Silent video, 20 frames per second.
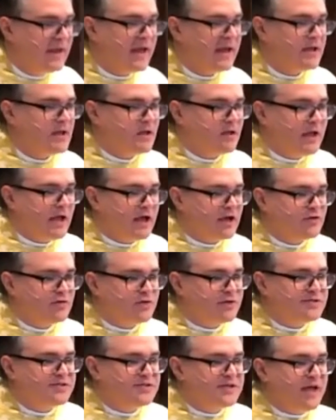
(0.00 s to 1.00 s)
And
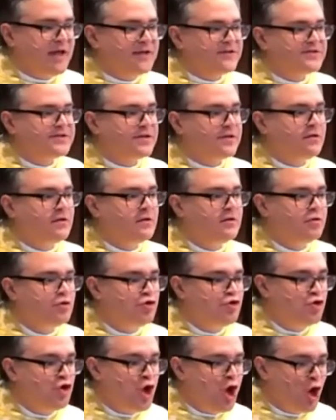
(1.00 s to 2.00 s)
Electra says,
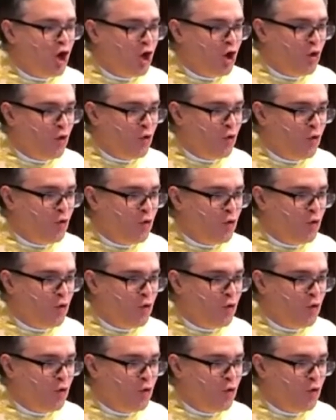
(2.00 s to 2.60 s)
"No."